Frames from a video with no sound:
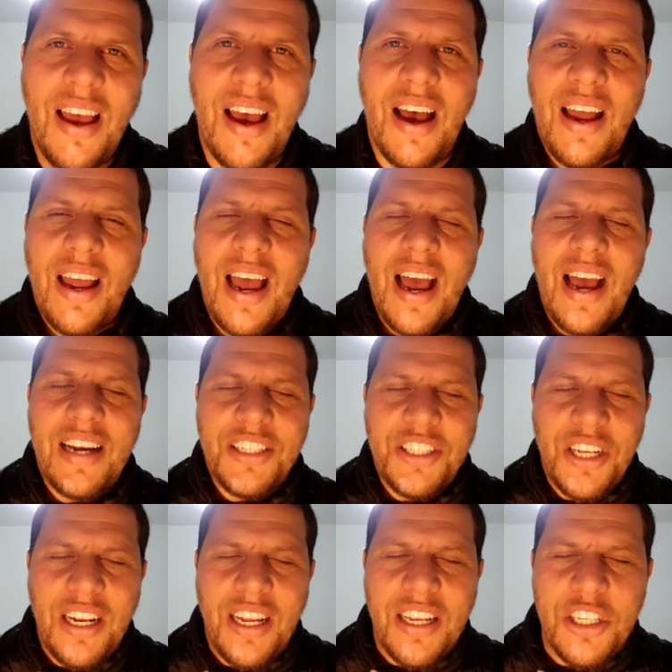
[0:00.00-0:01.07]
I
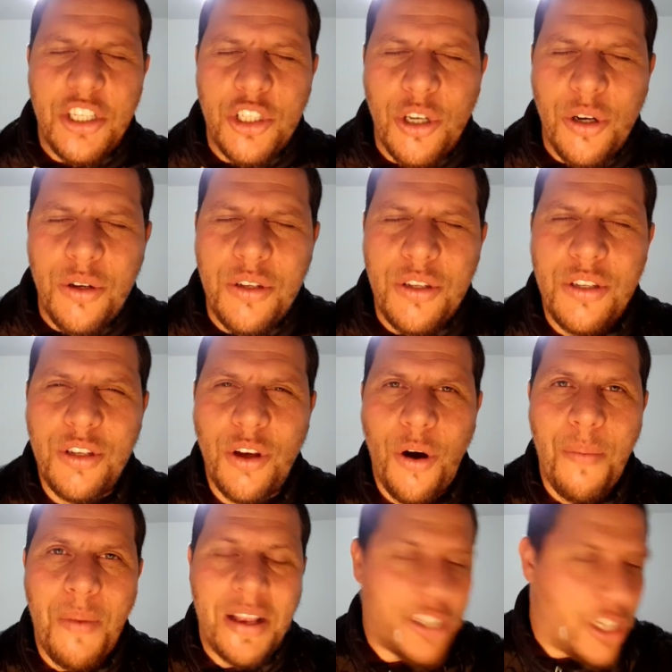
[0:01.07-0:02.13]
actually enjoy so much.